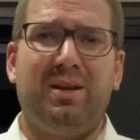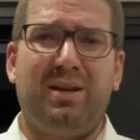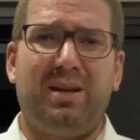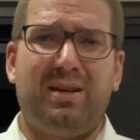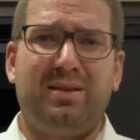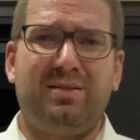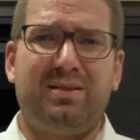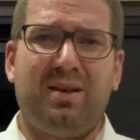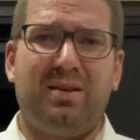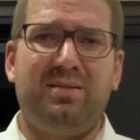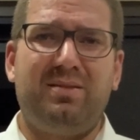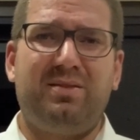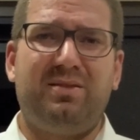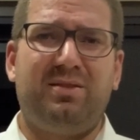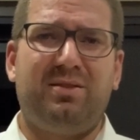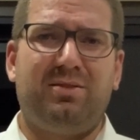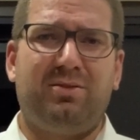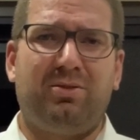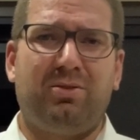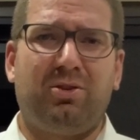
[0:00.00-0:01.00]
Is
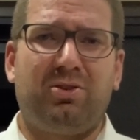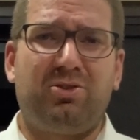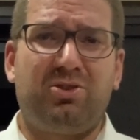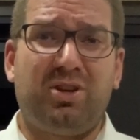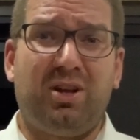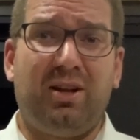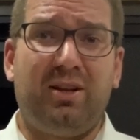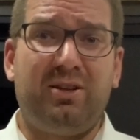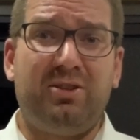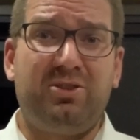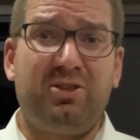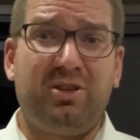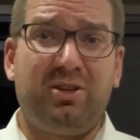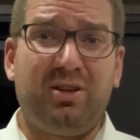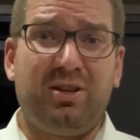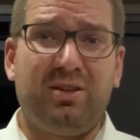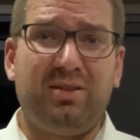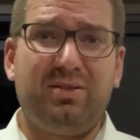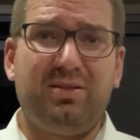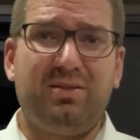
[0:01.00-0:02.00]
this not challenging
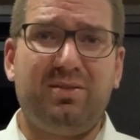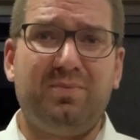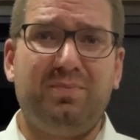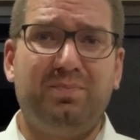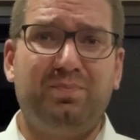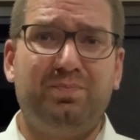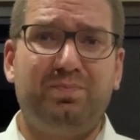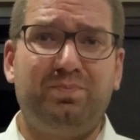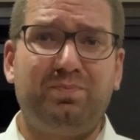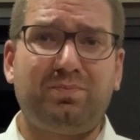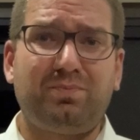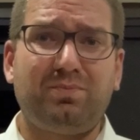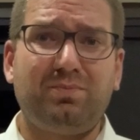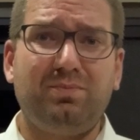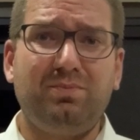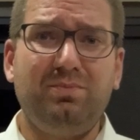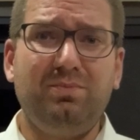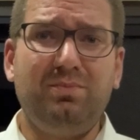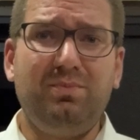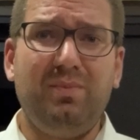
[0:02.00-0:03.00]
us?
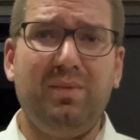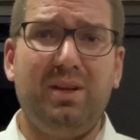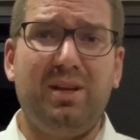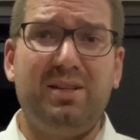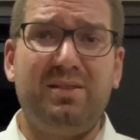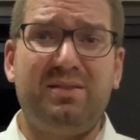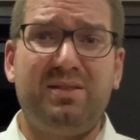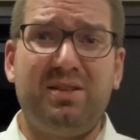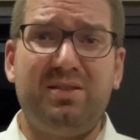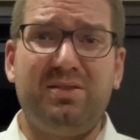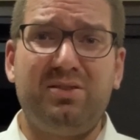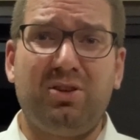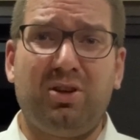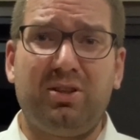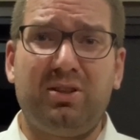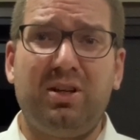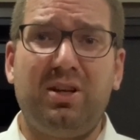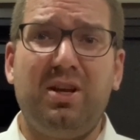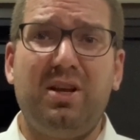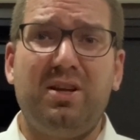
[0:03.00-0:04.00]
Is this
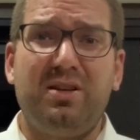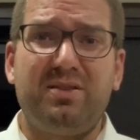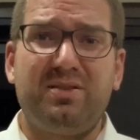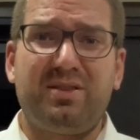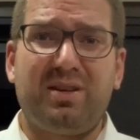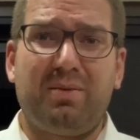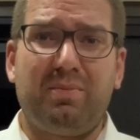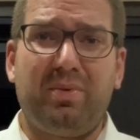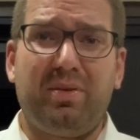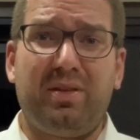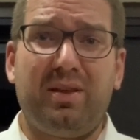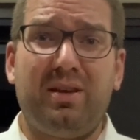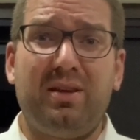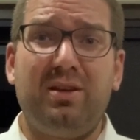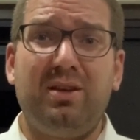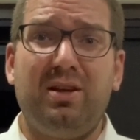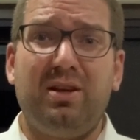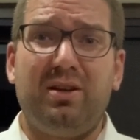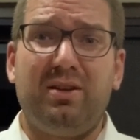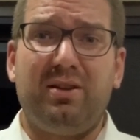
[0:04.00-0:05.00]
not
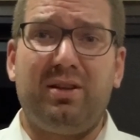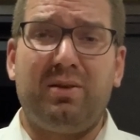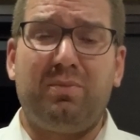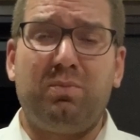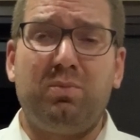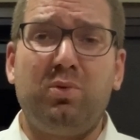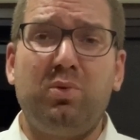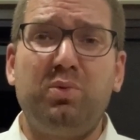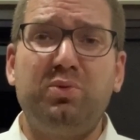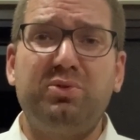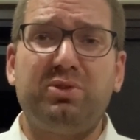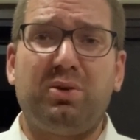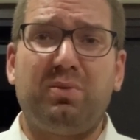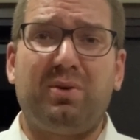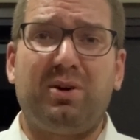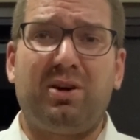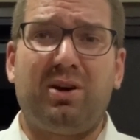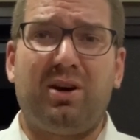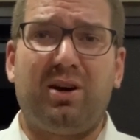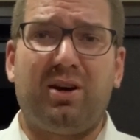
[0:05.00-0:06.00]
something that moves
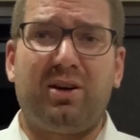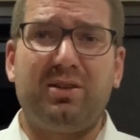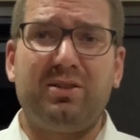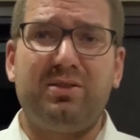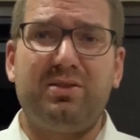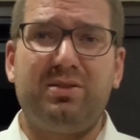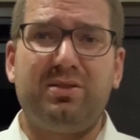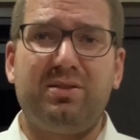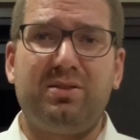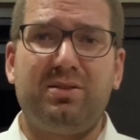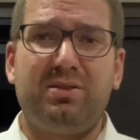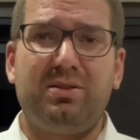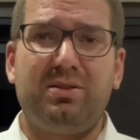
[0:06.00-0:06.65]
our hearts?